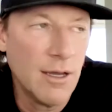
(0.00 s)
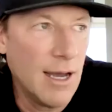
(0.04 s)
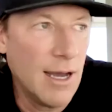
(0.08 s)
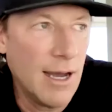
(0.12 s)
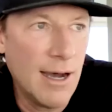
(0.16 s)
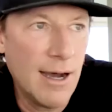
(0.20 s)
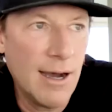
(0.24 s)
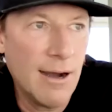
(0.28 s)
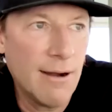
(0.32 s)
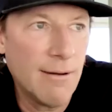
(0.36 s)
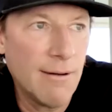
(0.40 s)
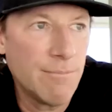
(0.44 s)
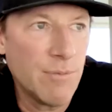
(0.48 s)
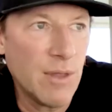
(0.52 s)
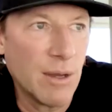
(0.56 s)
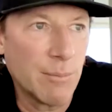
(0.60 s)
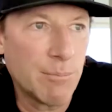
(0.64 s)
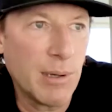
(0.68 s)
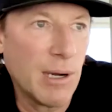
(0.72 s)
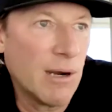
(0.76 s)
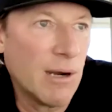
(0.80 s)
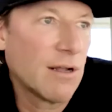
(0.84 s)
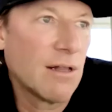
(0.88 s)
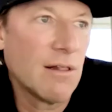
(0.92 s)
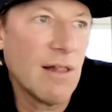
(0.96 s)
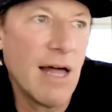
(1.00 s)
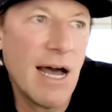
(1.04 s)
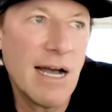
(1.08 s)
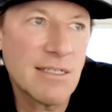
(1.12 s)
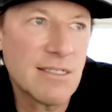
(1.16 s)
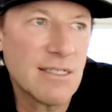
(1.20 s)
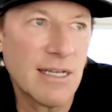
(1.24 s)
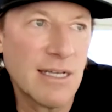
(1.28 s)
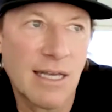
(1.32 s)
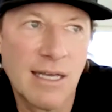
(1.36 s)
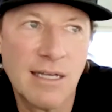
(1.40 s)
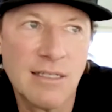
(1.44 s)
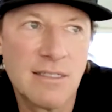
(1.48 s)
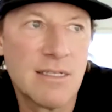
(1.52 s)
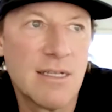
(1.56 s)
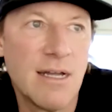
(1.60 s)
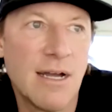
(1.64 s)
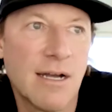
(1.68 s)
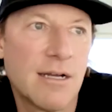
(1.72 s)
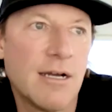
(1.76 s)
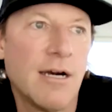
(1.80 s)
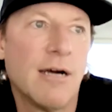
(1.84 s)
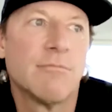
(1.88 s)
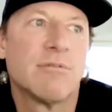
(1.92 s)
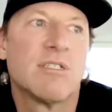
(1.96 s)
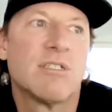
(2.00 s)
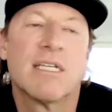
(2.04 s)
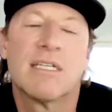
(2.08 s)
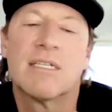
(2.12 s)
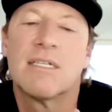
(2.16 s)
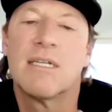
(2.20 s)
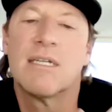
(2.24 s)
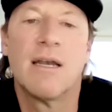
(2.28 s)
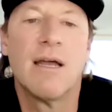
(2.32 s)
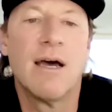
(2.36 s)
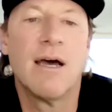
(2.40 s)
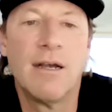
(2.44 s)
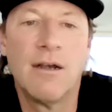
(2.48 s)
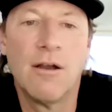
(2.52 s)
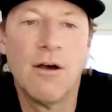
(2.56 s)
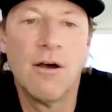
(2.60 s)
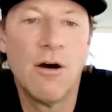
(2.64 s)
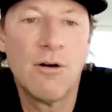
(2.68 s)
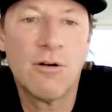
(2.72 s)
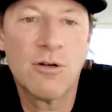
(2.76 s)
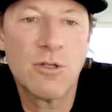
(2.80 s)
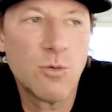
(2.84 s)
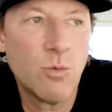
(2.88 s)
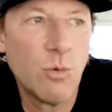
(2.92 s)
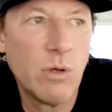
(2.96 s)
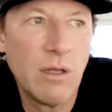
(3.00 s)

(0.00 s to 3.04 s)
uh, a pair of glasses at kits.com, $69.